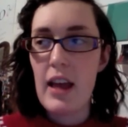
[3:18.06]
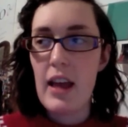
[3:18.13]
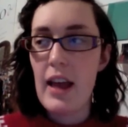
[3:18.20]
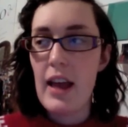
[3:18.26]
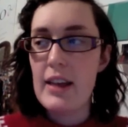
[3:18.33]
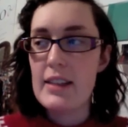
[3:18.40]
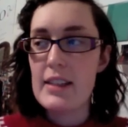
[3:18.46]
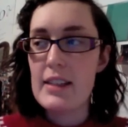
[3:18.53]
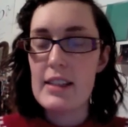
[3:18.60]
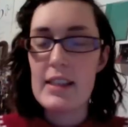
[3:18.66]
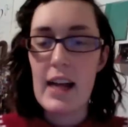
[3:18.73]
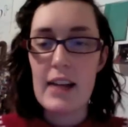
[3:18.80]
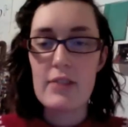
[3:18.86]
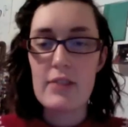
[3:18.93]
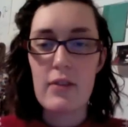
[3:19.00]
it's
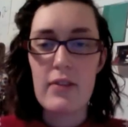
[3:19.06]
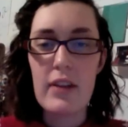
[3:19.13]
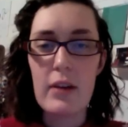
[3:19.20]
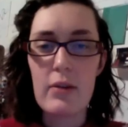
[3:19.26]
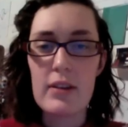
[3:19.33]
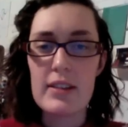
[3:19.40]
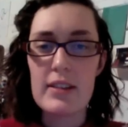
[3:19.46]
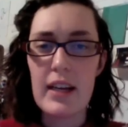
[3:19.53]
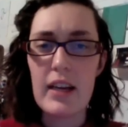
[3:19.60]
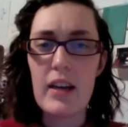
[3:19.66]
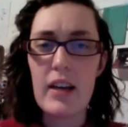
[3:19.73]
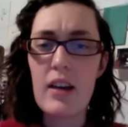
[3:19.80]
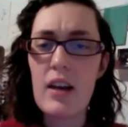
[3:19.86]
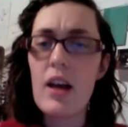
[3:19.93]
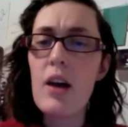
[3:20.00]
that sort of thing where it's like,
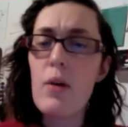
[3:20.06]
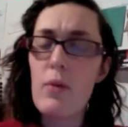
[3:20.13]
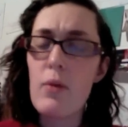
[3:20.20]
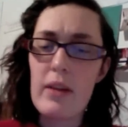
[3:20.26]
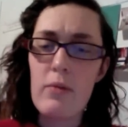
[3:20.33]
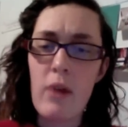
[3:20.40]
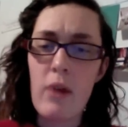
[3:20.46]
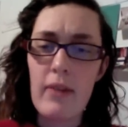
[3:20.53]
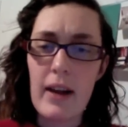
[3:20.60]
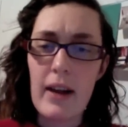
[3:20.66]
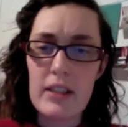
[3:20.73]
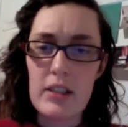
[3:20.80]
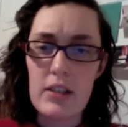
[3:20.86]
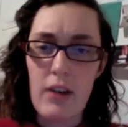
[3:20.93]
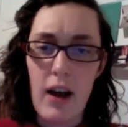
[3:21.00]
well, then what right
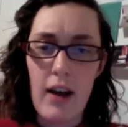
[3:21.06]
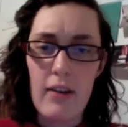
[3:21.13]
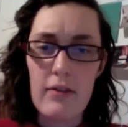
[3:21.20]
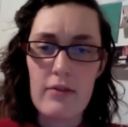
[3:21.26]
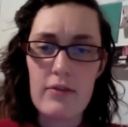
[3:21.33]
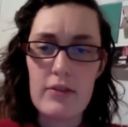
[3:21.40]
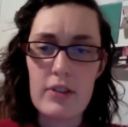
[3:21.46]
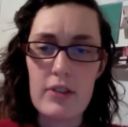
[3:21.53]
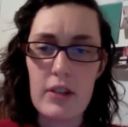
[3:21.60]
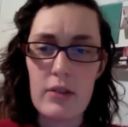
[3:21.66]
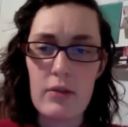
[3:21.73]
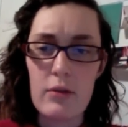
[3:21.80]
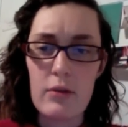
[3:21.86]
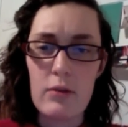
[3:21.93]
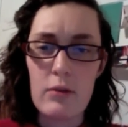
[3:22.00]
do you have
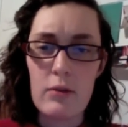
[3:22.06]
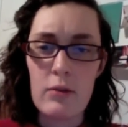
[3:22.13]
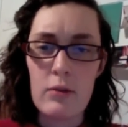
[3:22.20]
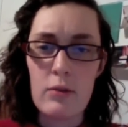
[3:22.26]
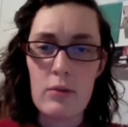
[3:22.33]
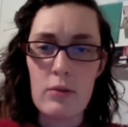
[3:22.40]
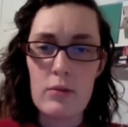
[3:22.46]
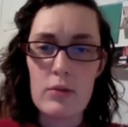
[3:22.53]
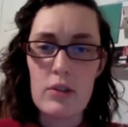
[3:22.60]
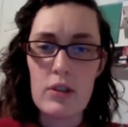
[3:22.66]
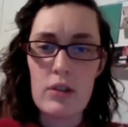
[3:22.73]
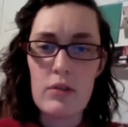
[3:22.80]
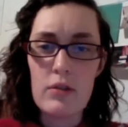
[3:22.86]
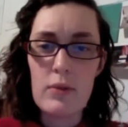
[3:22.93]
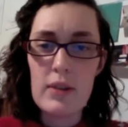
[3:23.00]
to
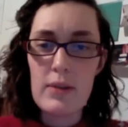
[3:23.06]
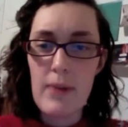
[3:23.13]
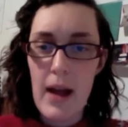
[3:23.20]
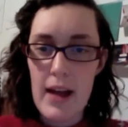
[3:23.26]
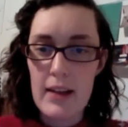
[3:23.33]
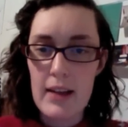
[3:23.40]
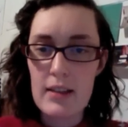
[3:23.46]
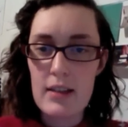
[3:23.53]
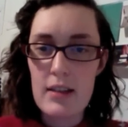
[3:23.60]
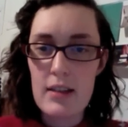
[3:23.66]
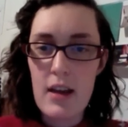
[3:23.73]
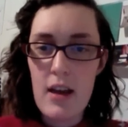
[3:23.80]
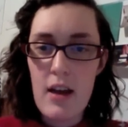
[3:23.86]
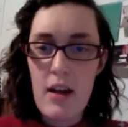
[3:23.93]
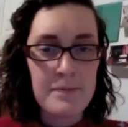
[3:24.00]
be depressed?
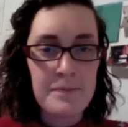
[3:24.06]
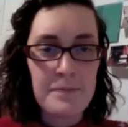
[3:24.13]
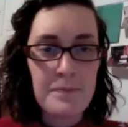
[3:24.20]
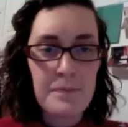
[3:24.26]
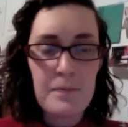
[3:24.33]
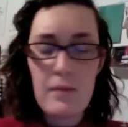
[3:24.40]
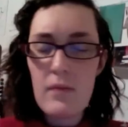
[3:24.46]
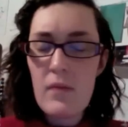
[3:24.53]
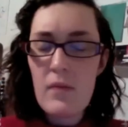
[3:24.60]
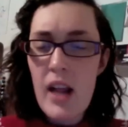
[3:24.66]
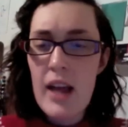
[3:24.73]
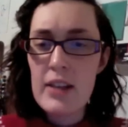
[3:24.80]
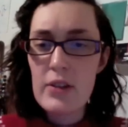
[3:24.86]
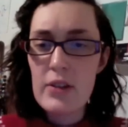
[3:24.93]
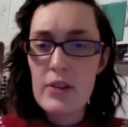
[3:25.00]

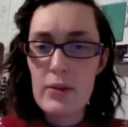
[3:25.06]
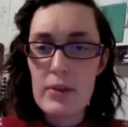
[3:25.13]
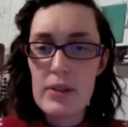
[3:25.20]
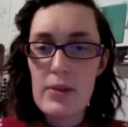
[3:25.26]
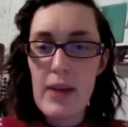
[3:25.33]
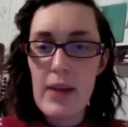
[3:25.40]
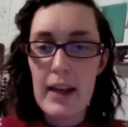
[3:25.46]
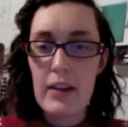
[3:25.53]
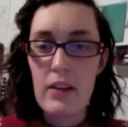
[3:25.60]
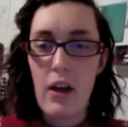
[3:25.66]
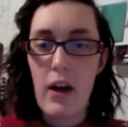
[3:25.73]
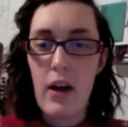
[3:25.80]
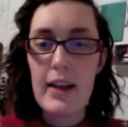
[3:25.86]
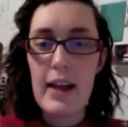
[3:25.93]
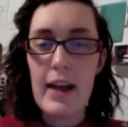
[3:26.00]
And so we do that a
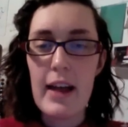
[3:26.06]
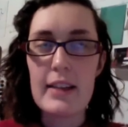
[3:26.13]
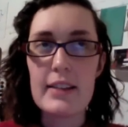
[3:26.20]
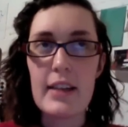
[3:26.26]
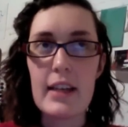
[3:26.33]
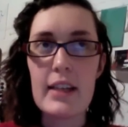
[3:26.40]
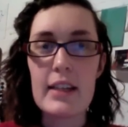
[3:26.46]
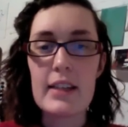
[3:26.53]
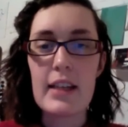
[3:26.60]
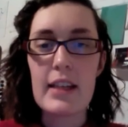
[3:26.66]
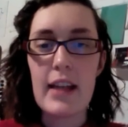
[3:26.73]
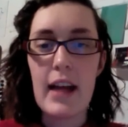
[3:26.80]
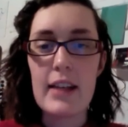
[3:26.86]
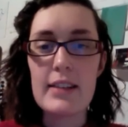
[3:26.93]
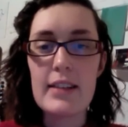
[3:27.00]
lot, and I think that
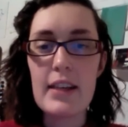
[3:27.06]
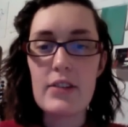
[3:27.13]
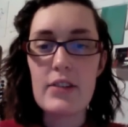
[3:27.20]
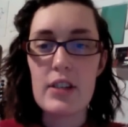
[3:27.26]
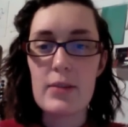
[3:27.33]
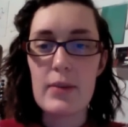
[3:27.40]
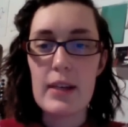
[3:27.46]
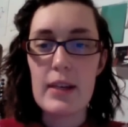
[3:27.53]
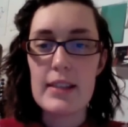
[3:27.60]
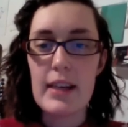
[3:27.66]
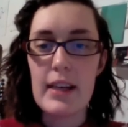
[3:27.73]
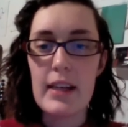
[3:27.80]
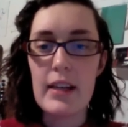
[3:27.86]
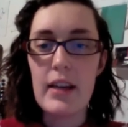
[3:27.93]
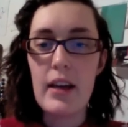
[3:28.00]
that's dangerous because it